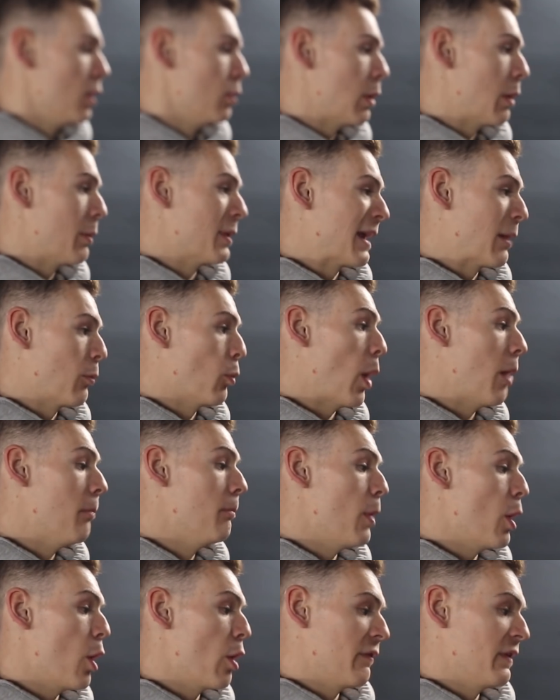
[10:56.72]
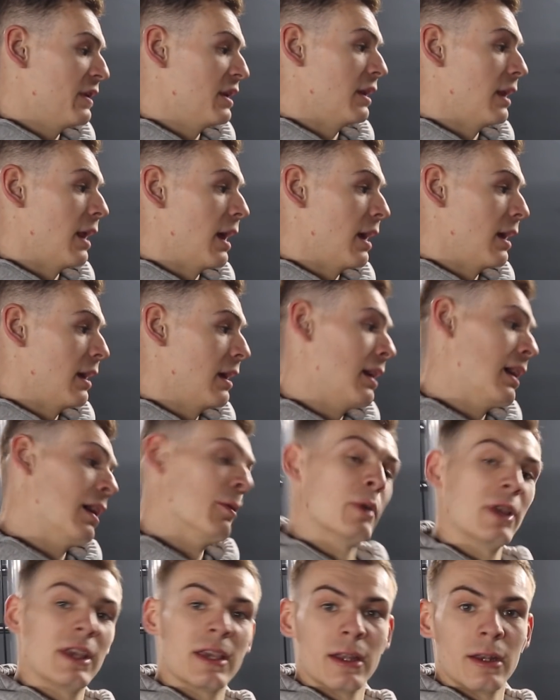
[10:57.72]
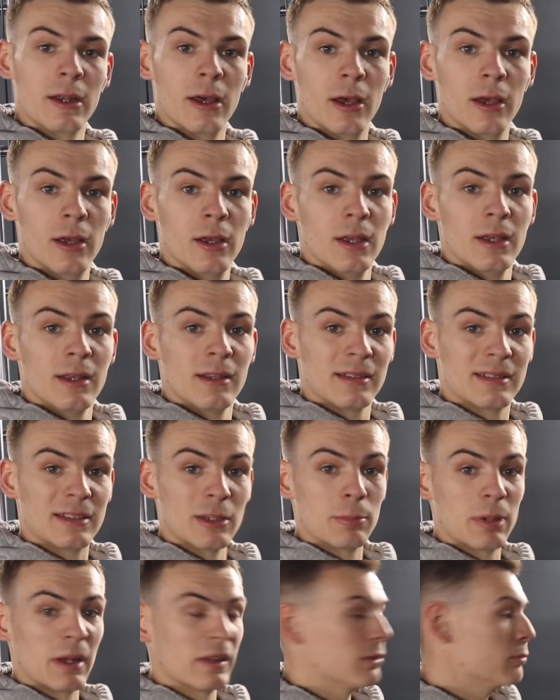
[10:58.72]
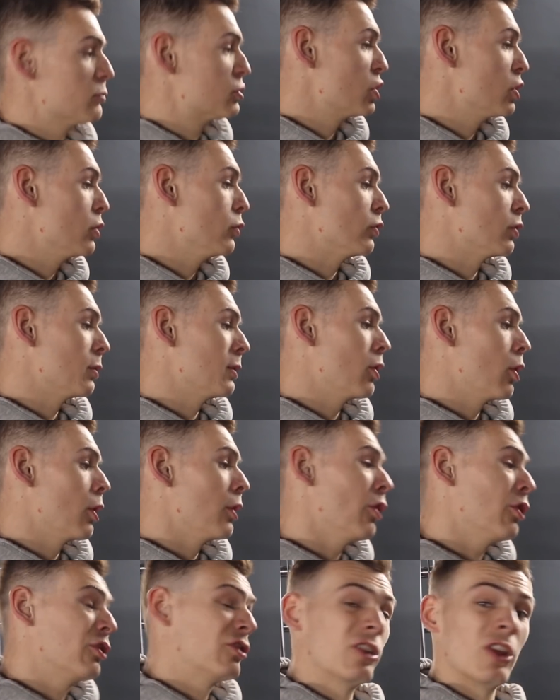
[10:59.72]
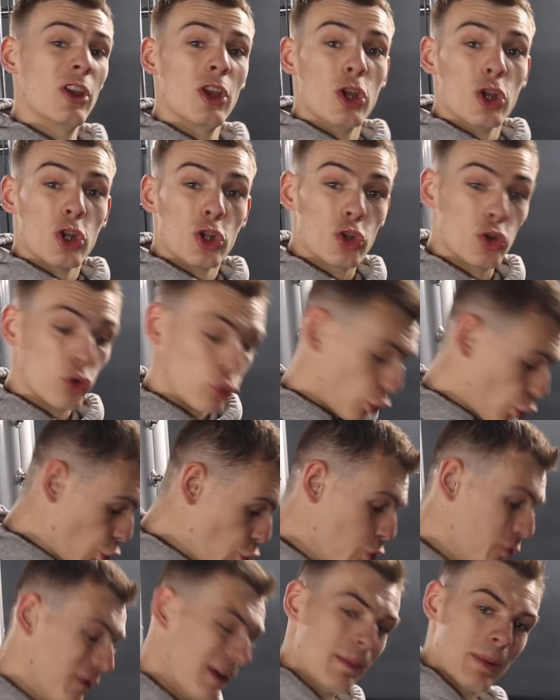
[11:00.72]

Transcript: where we get one bar of internet and we can still play some tunes. We've got a nice groovy